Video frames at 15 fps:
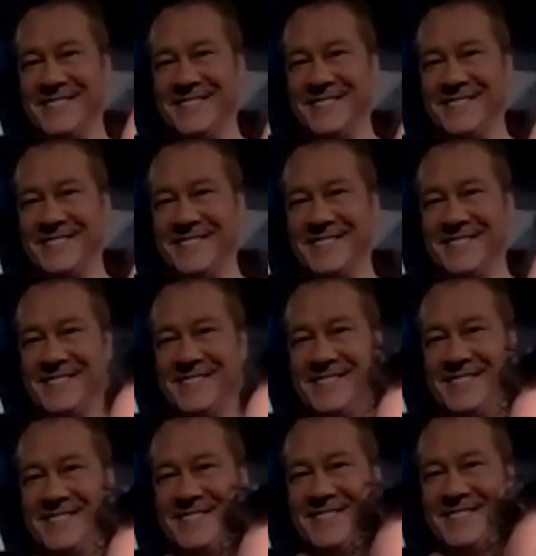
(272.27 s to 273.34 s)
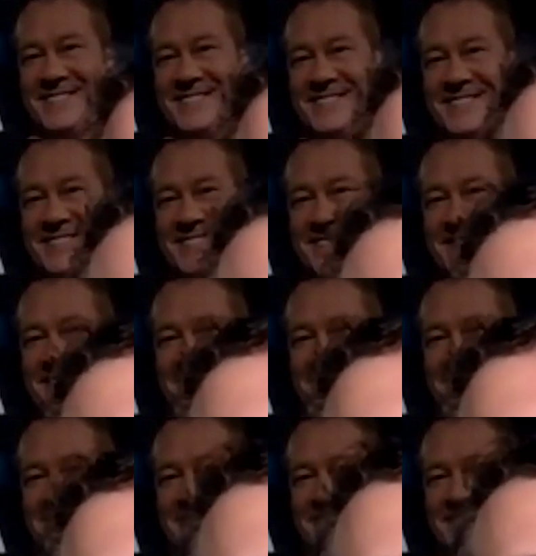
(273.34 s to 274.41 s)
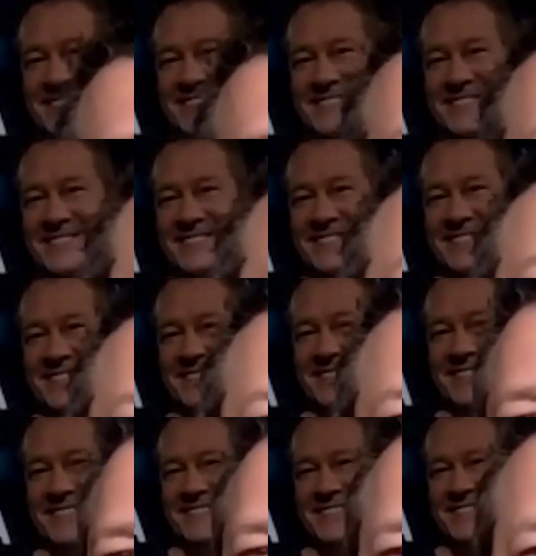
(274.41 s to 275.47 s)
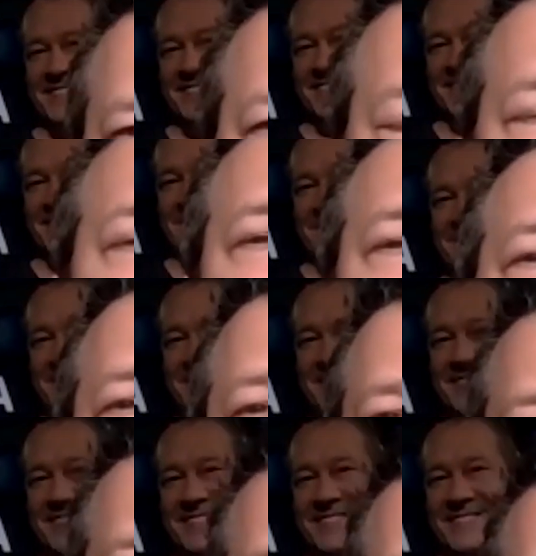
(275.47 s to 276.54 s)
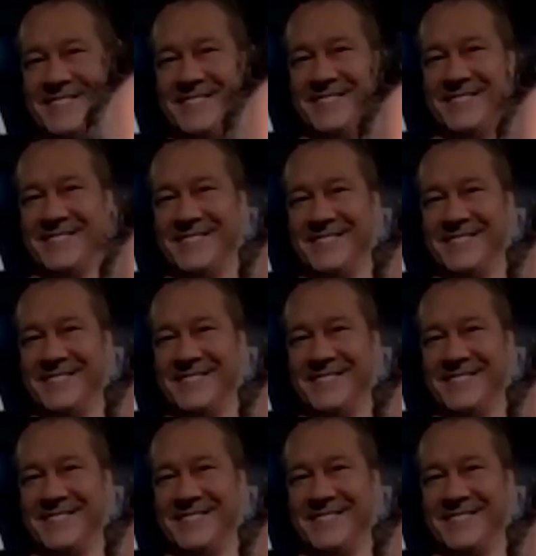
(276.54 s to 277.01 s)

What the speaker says: [no speech]